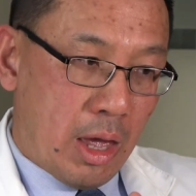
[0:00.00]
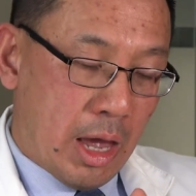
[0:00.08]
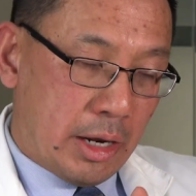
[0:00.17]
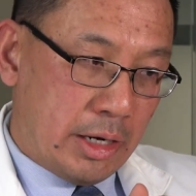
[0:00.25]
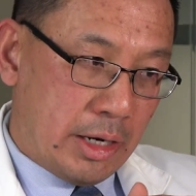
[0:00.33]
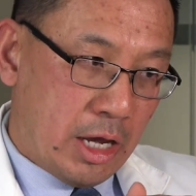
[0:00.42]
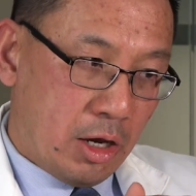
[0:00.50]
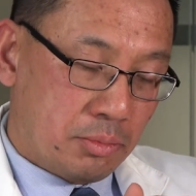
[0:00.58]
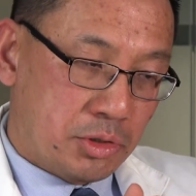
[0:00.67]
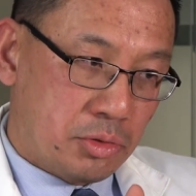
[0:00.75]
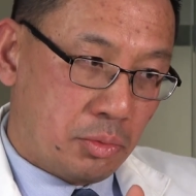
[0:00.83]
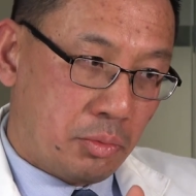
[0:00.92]
and it
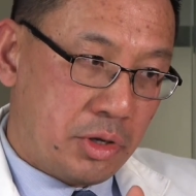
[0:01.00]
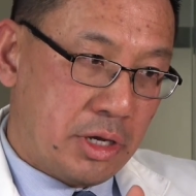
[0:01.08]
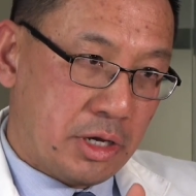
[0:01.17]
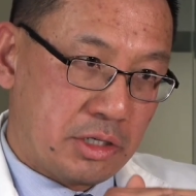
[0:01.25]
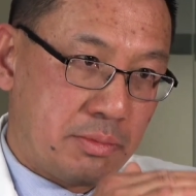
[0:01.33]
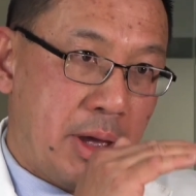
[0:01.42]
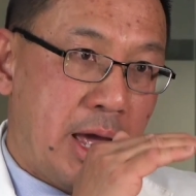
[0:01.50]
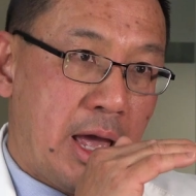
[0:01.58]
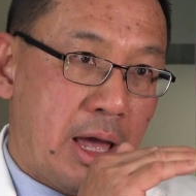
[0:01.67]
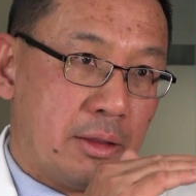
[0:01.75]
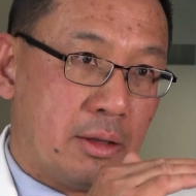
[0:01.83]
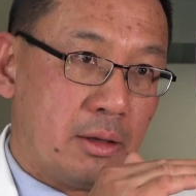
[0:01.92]
helps to
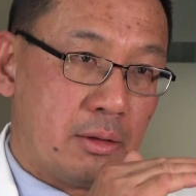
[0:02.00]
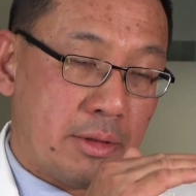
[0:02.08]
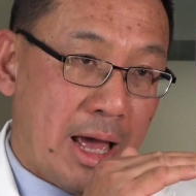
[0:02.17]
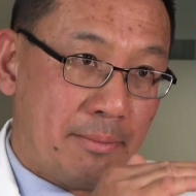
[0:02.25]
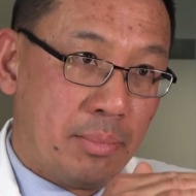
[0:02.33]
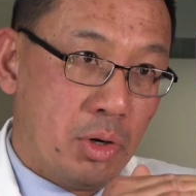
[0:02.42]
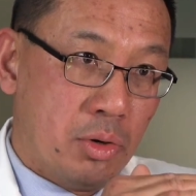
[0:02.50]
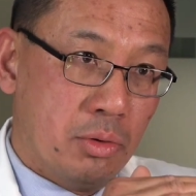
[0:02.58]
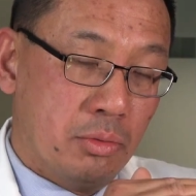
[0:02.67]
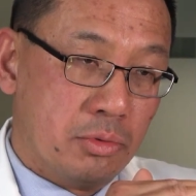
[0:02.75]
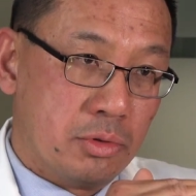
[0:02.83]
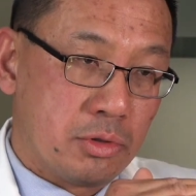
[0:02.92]
re-expand that
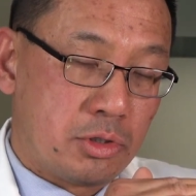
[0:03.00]
bone,